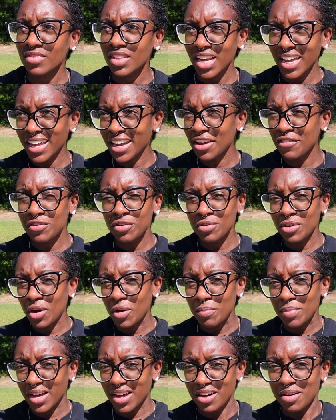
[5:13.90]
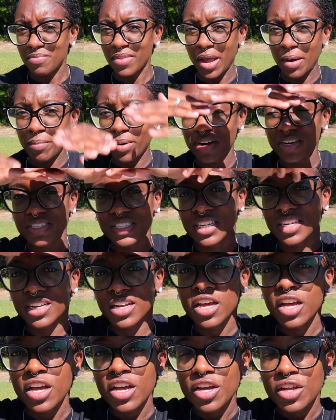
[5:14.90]
And if you don't become that person,
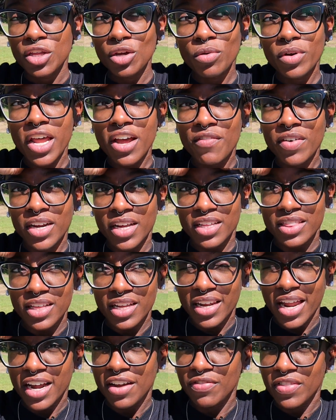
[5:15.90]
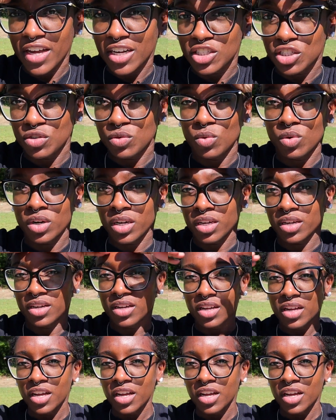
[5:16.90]
you'll never get the life that you want.